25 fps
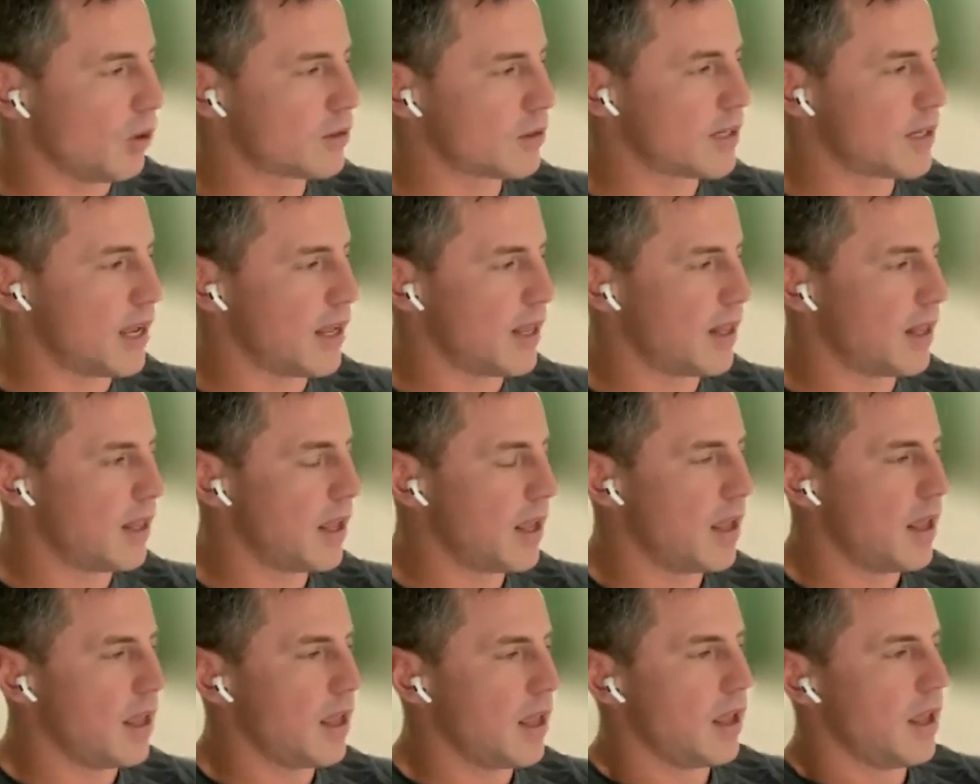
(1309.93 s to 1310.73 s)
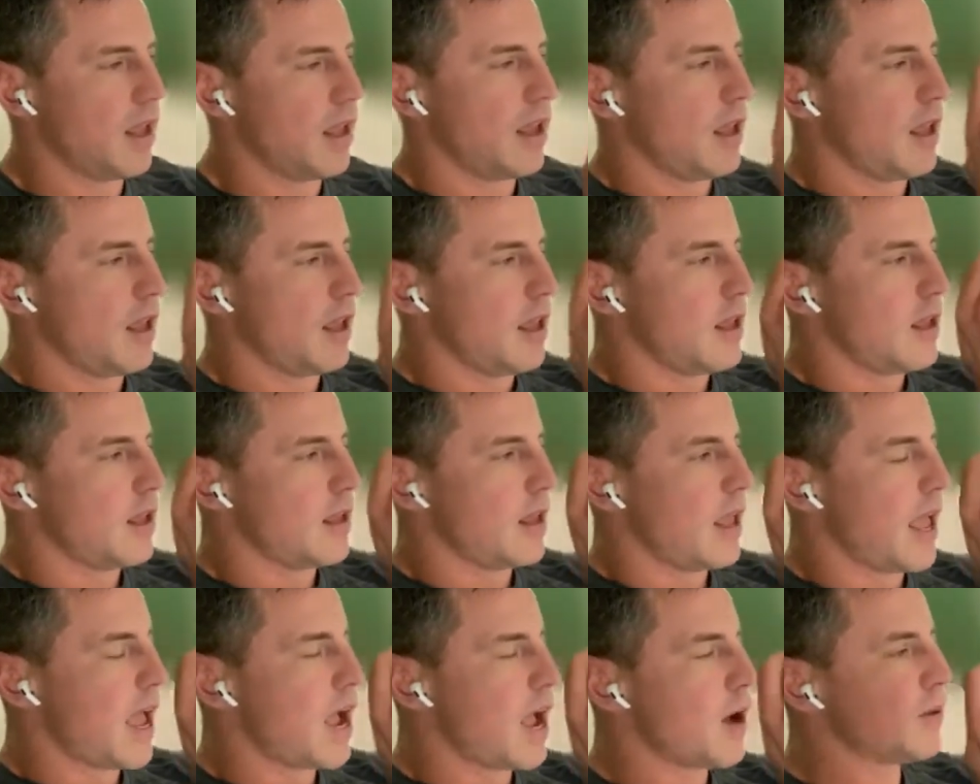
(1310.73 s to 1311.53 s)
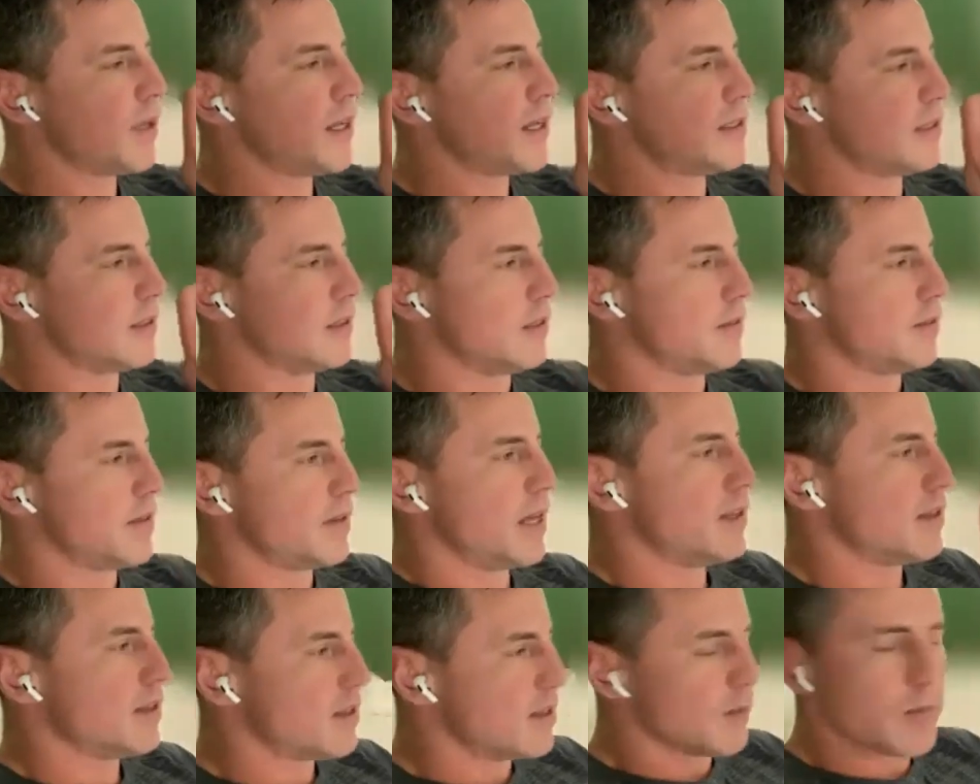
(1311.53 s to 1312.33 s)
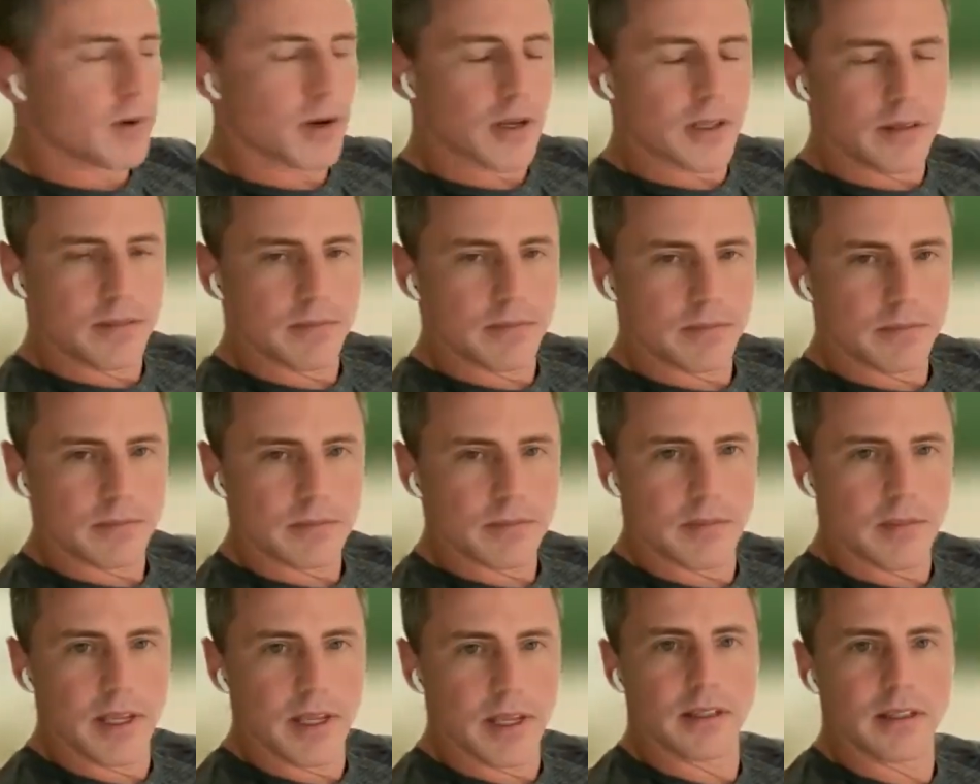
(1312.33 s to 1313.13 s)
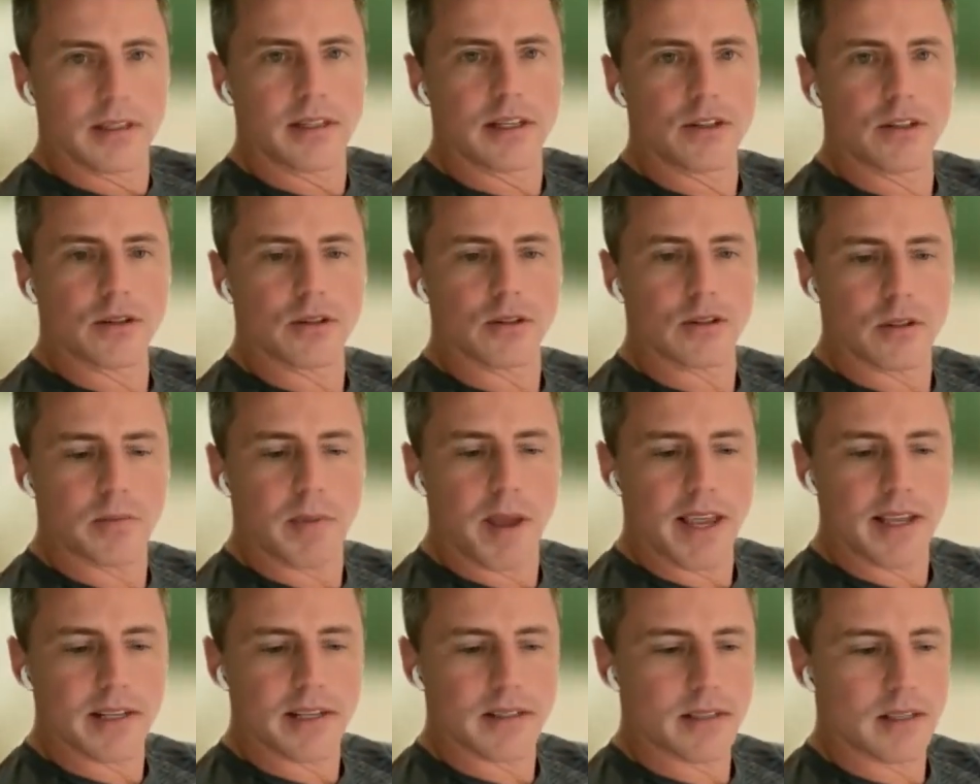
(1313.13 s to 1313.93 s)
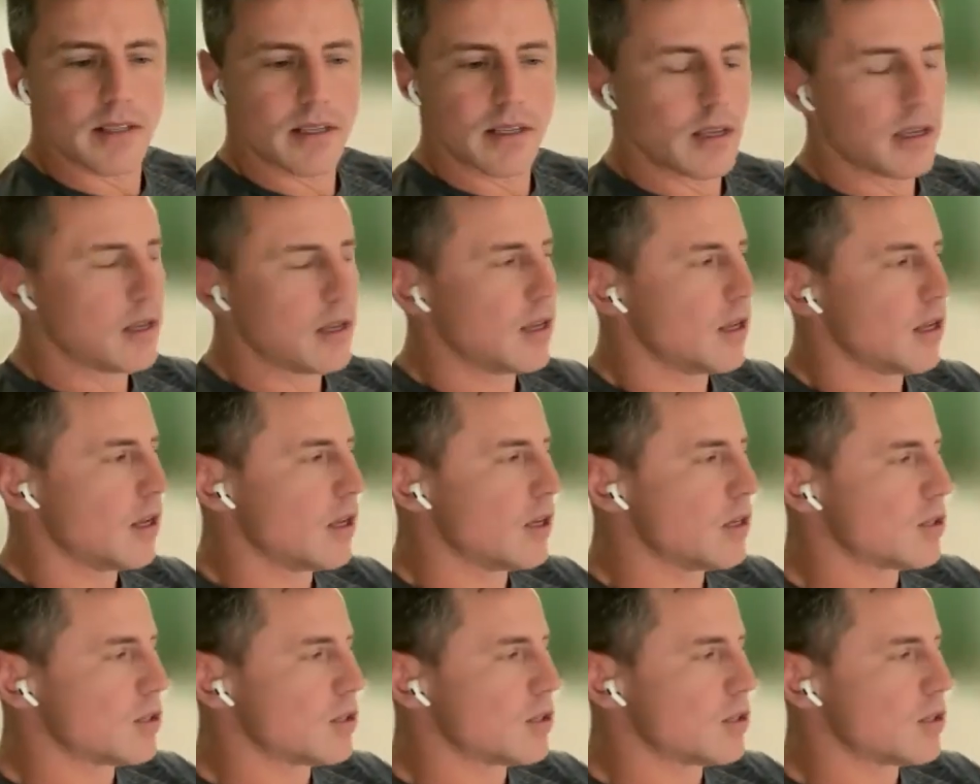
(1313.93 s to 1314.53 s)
I looked at how will I deliver that to someone in the digital space?